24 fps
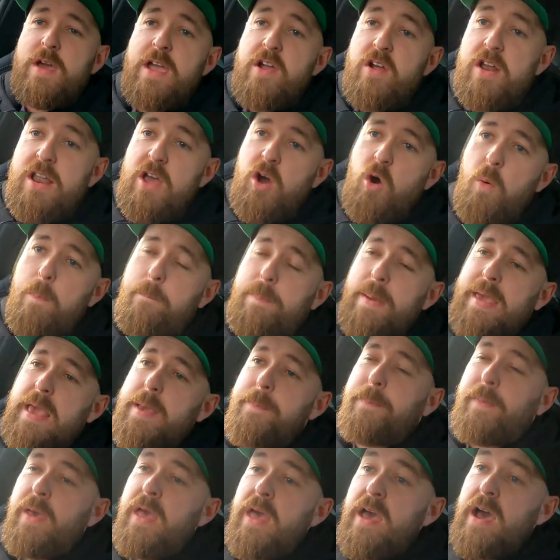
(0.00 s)
hear a little
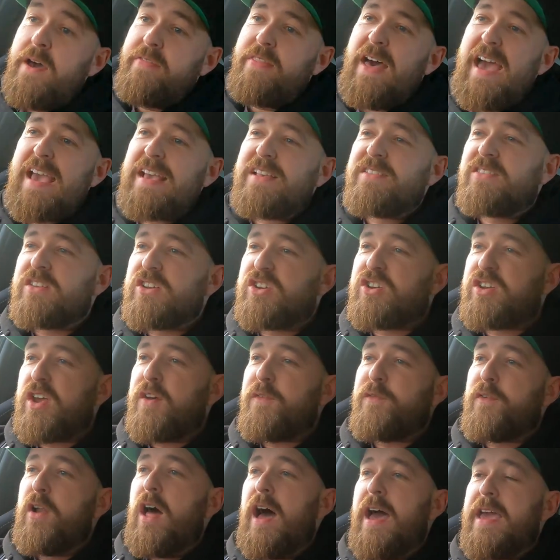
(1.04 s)
beep, and that is the
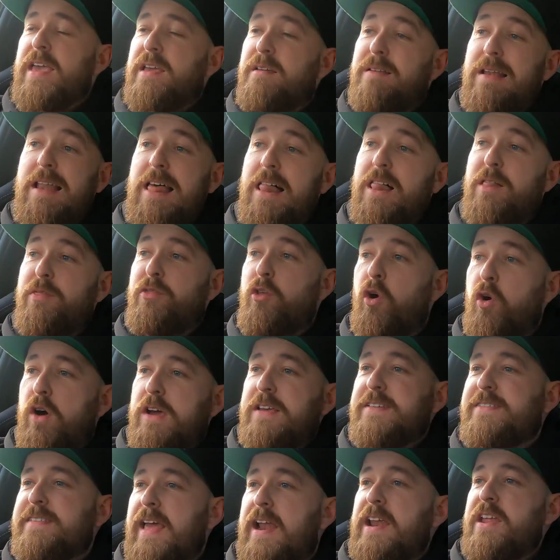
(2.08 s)
shift light, little
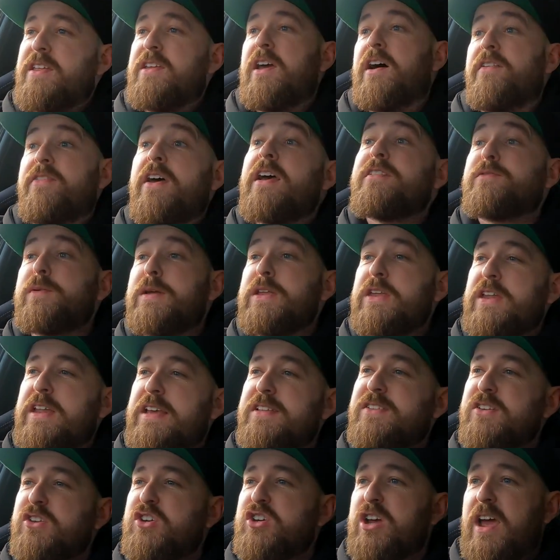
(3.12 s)
noise telling you that's when you
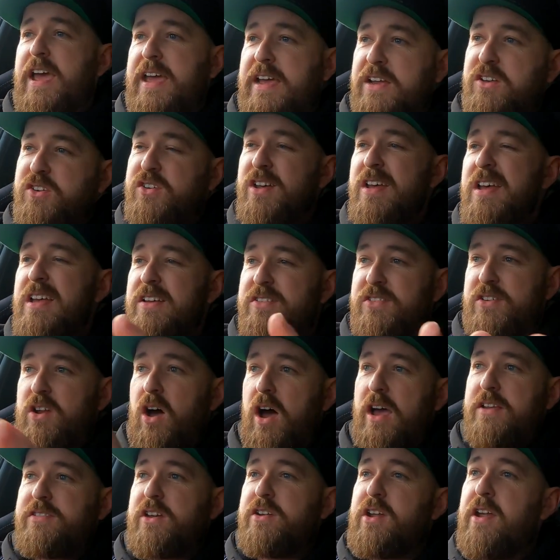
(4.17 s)
need to change. It's
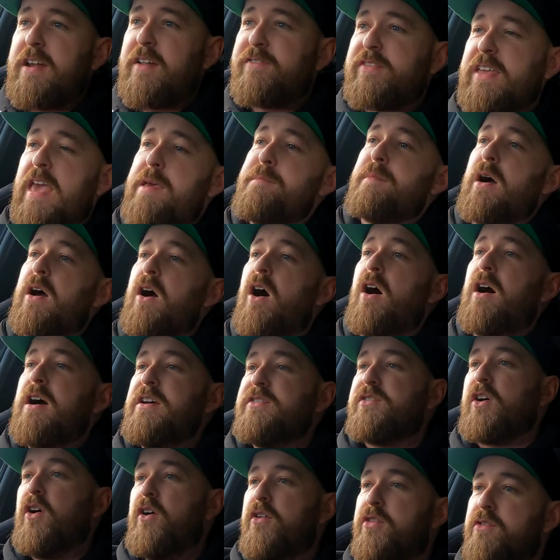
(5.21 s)
nice, I don't have to keep my
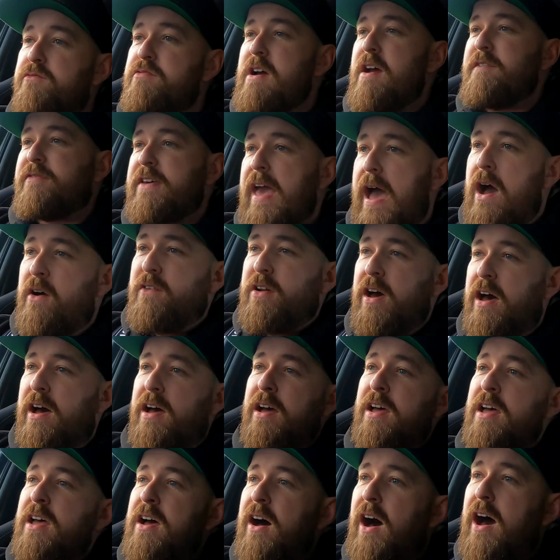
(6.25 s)
eyes on the rev
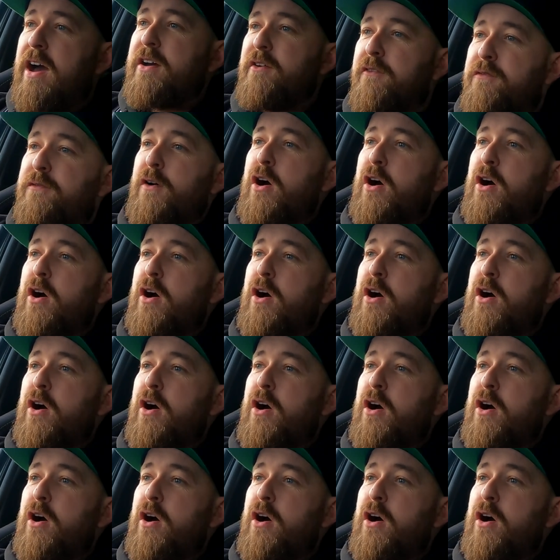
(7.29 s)
counter. I can